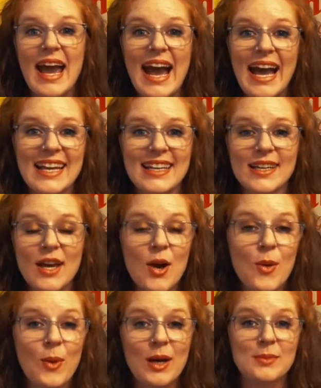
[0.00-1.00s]
Hi,
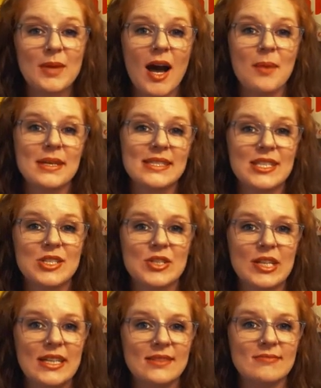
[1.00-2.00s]
welcome to Hot Mess
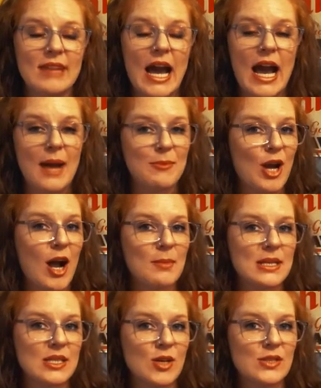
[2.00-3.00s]
History. I'm your Hot
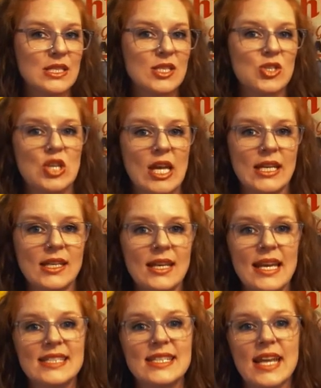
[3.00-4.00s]
Mess hostess, Janet,
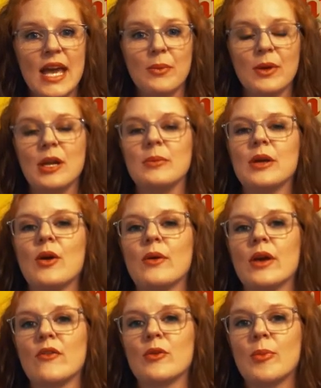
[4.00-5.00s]
and today we're going to be
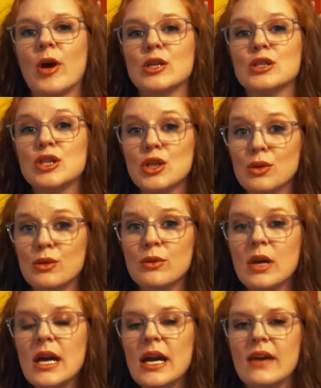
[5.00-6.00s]
going over part 2
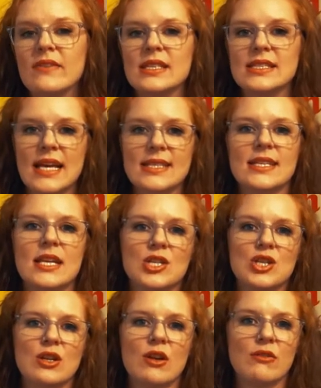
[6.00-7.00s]
of the
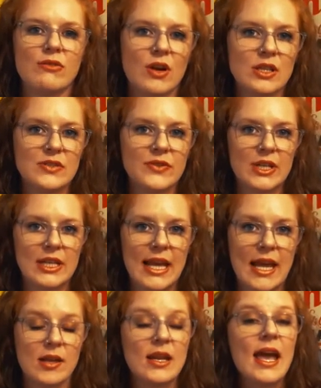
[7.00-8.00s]
assassination of Franz
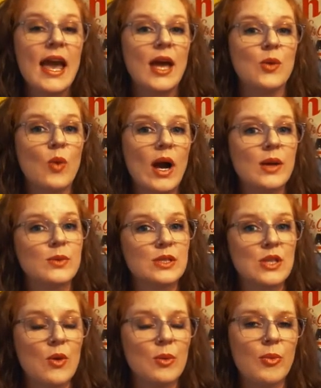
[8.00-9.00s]
Ferdinand and why it was
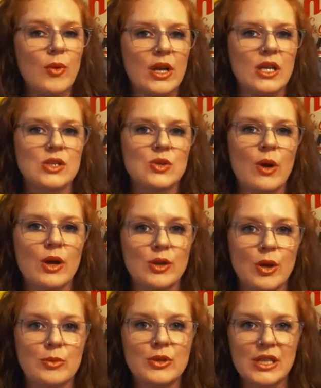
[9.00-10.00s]
so important to our
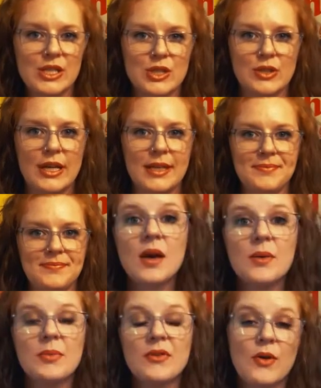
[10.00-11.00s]
global history.
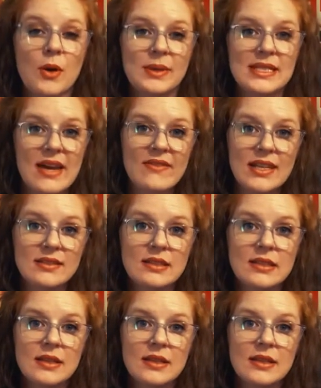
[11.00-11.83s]
Before we dive in,